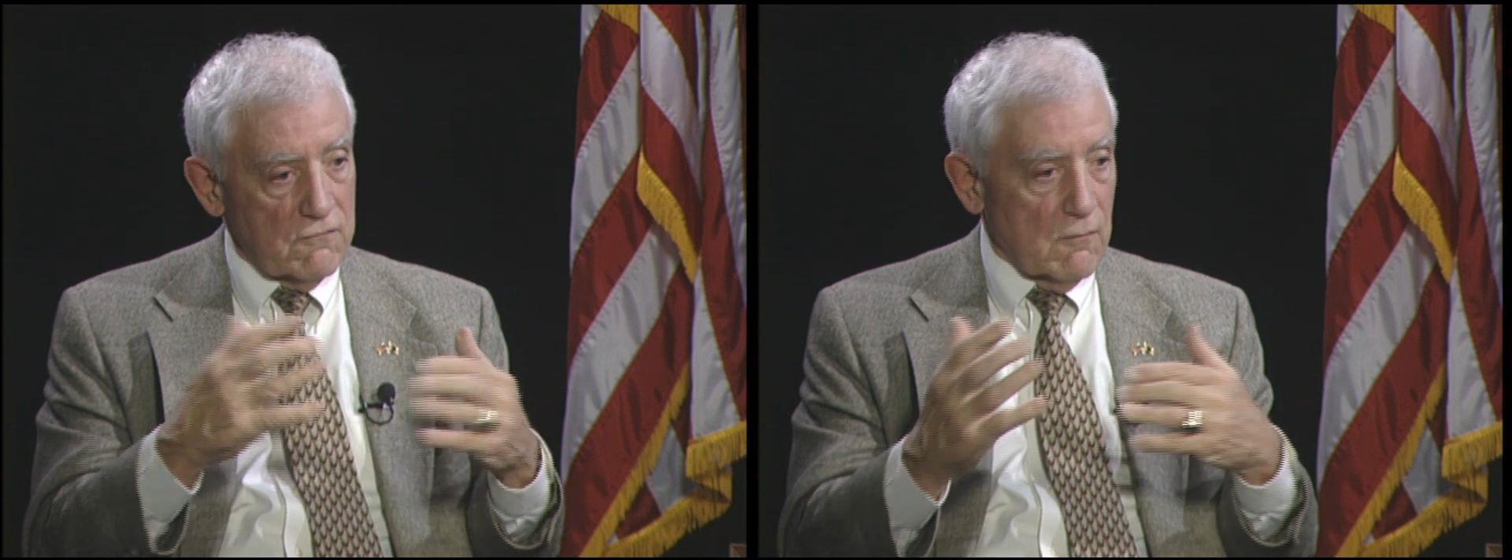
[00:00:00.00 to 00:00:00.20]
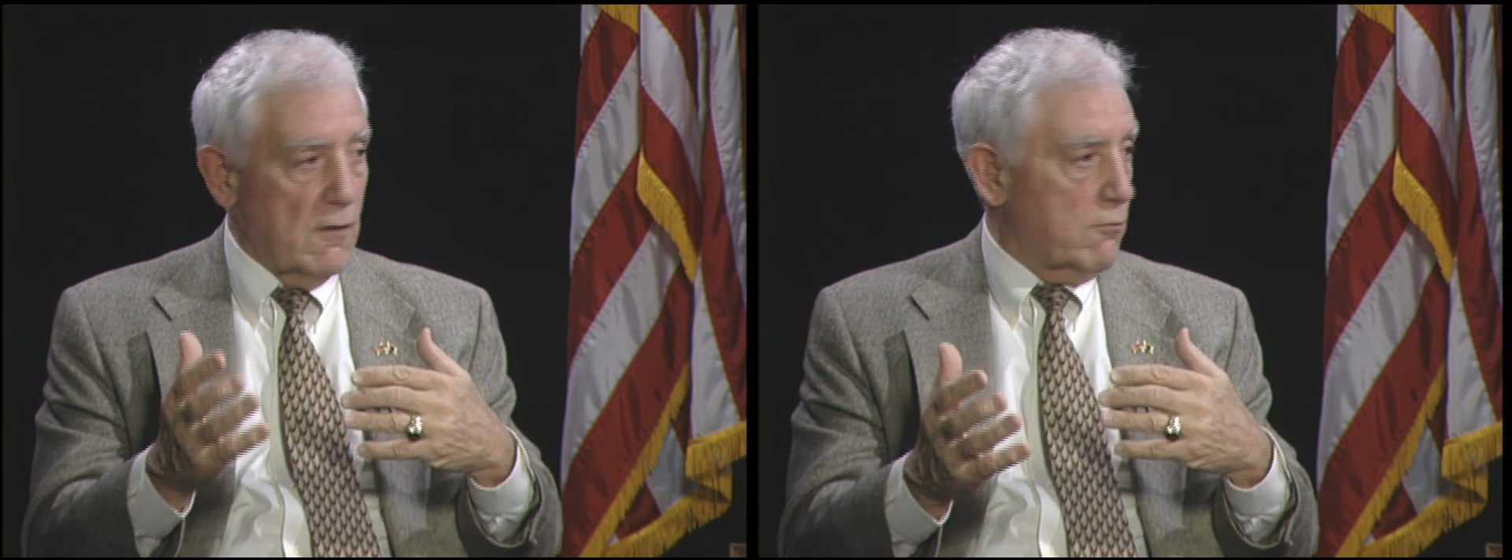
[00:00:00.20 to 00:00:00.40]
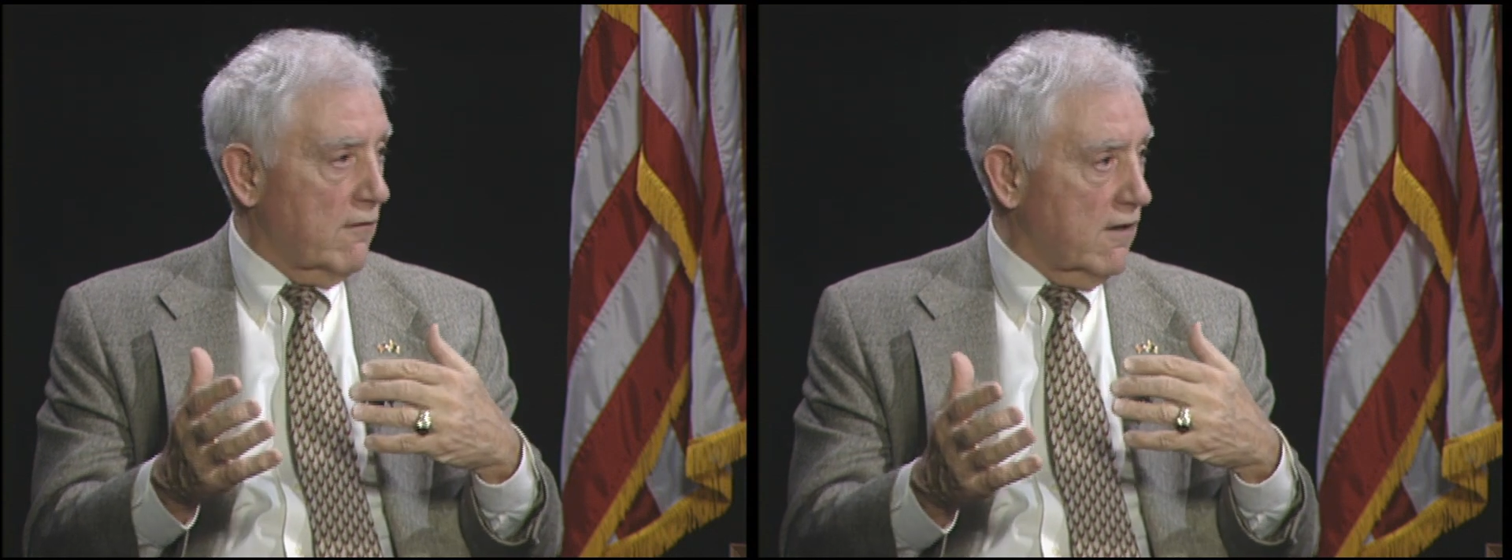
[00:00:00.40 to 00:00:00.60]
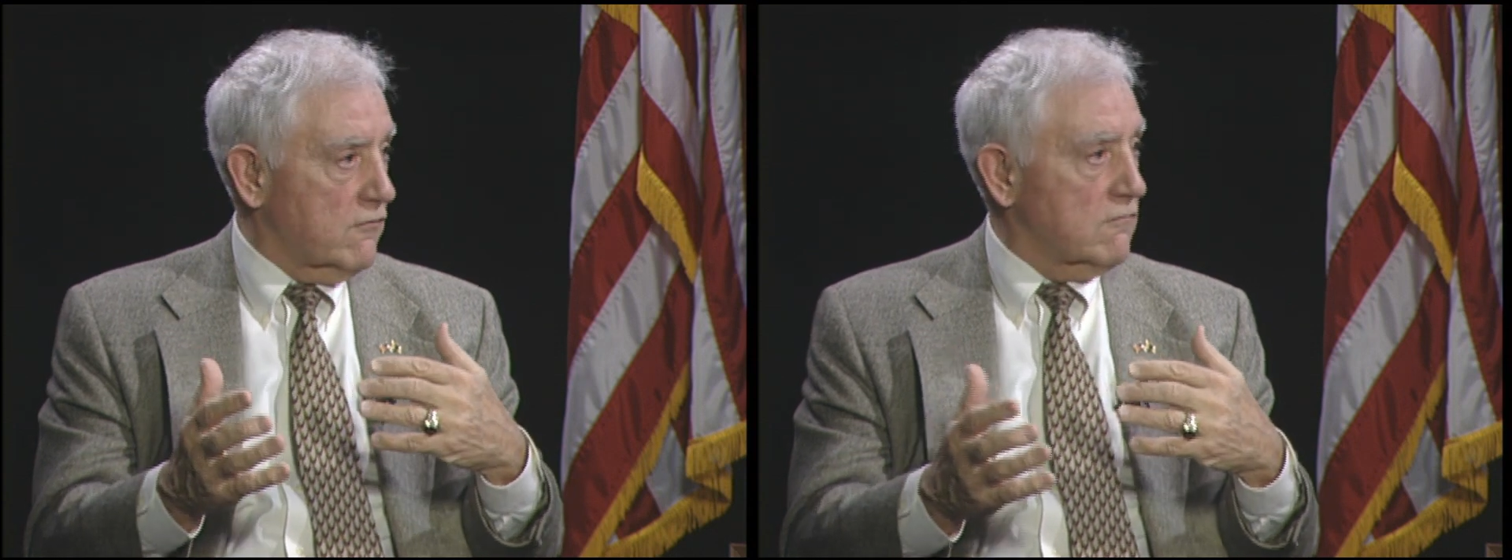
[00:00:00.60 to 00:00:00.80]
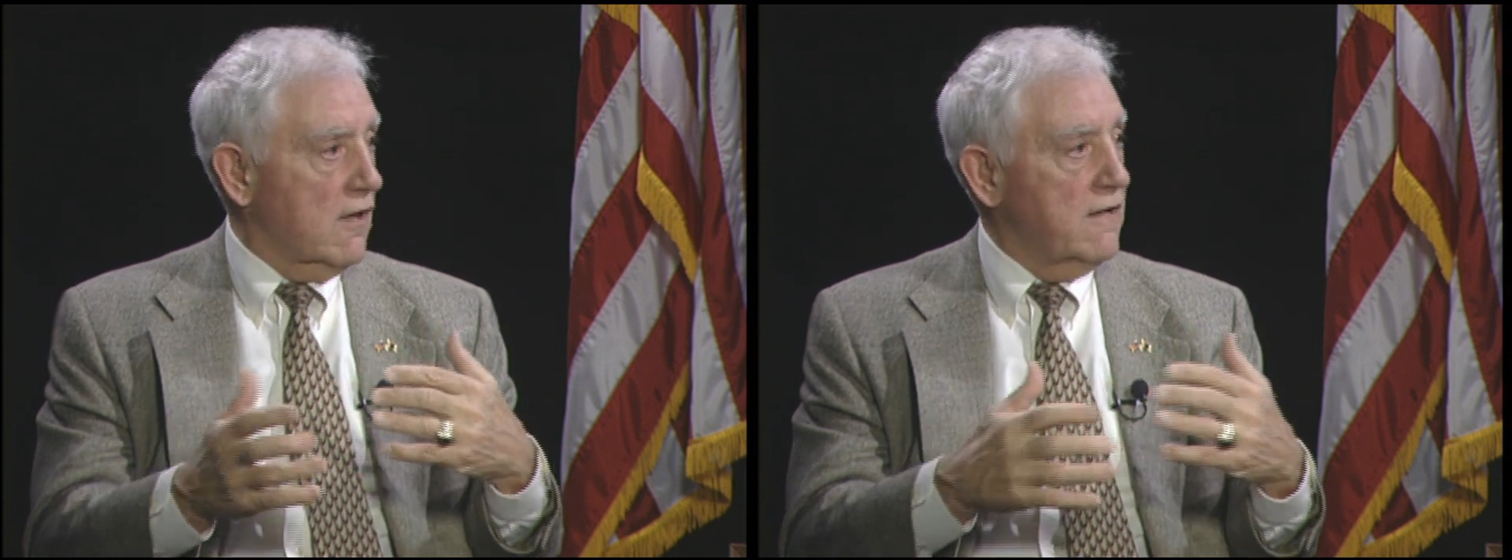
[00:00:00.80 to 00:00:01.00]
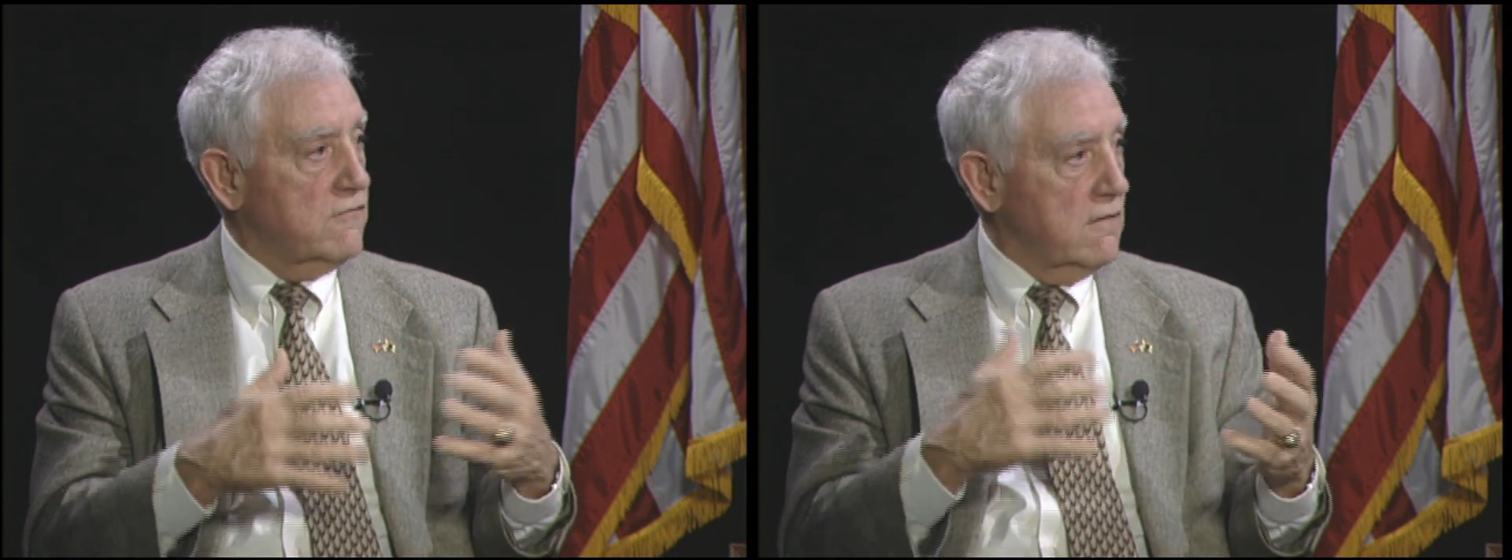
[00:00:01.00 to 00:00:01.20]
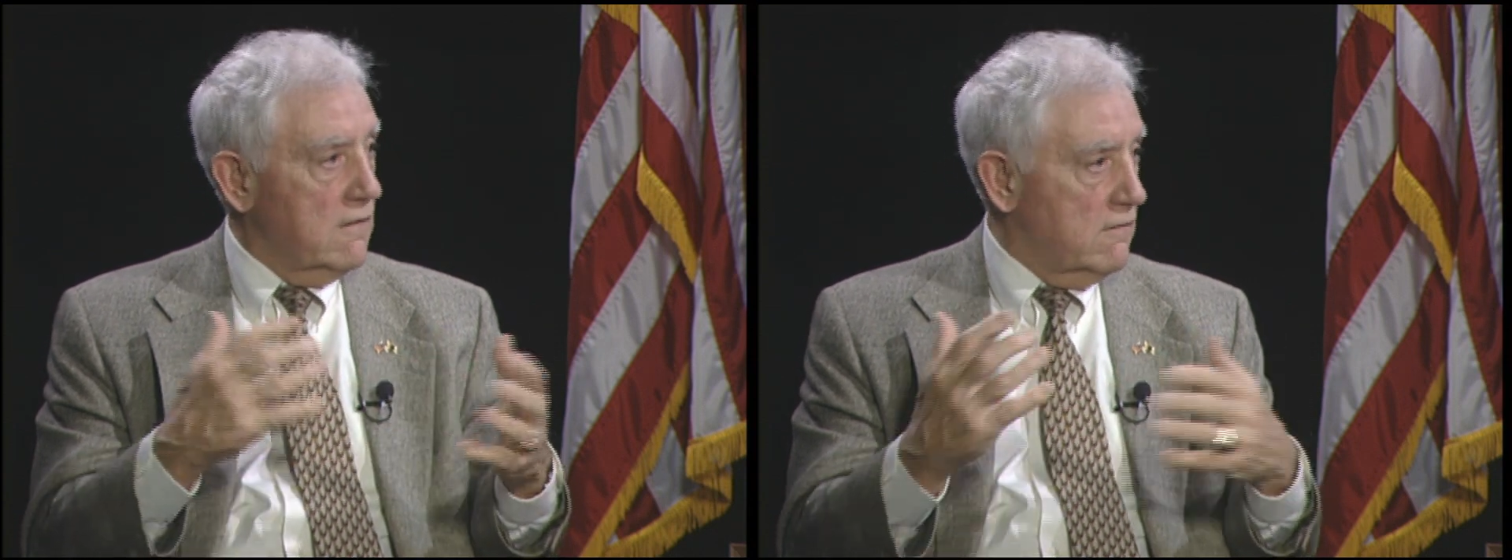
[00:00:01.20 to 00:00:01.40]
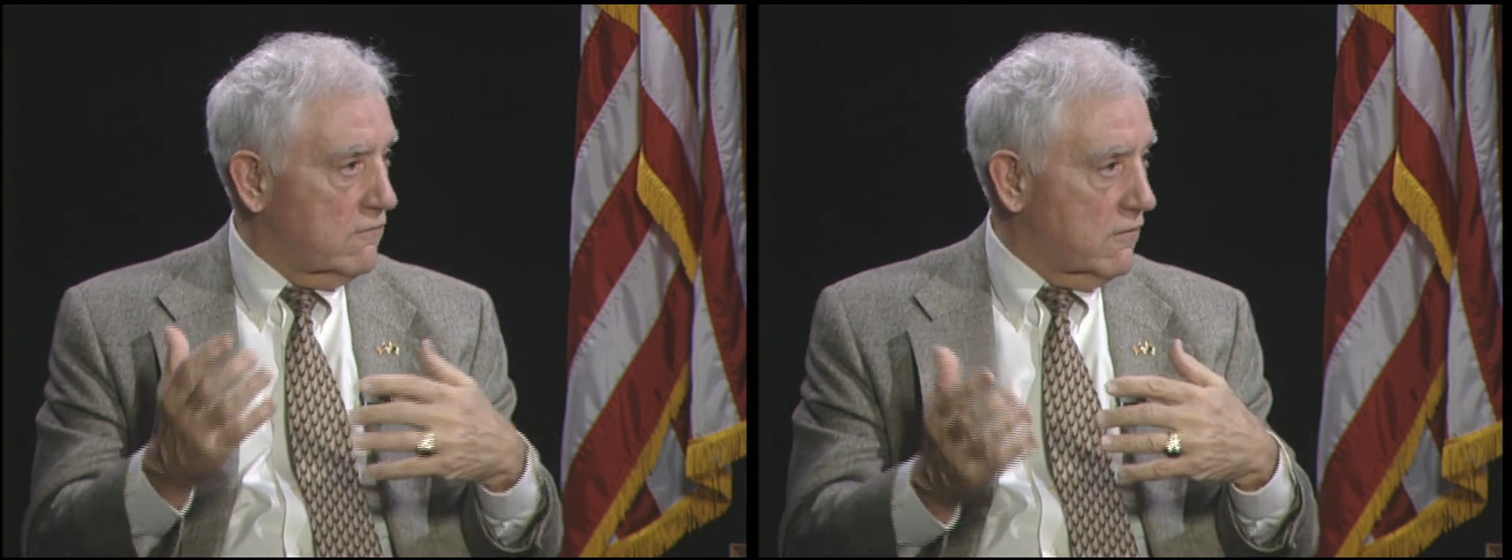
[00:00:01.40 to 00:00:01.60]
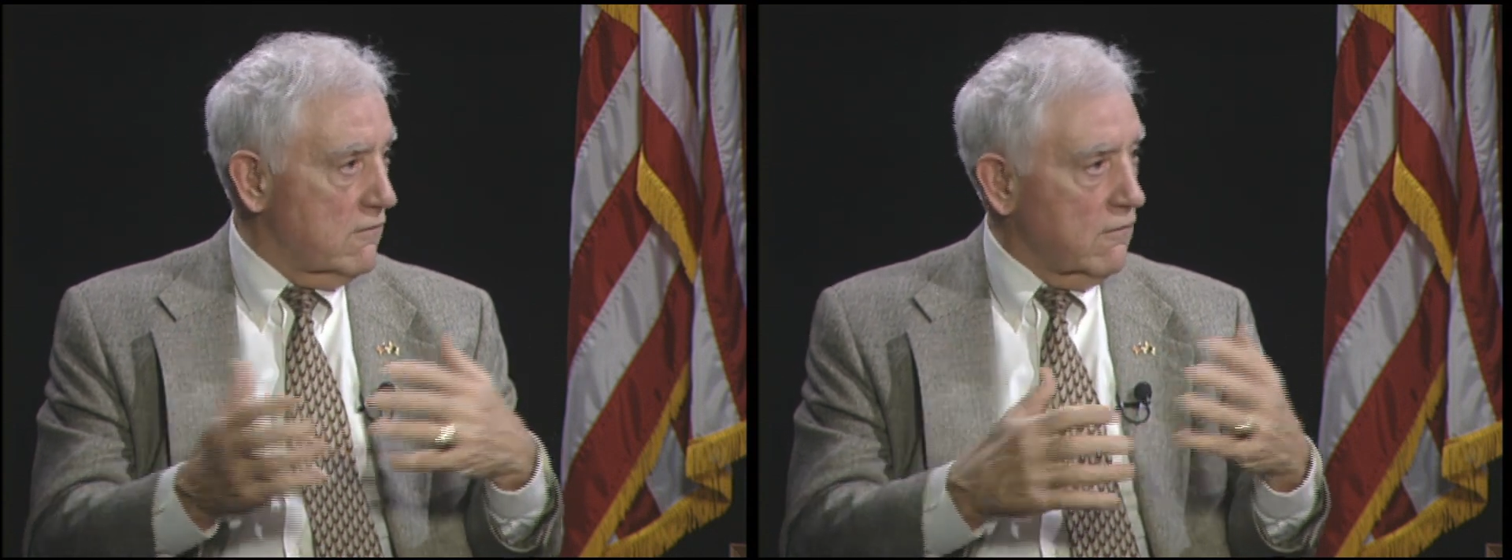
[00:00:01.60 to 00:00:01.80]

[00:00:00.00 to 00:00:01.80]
so my brother has his license and,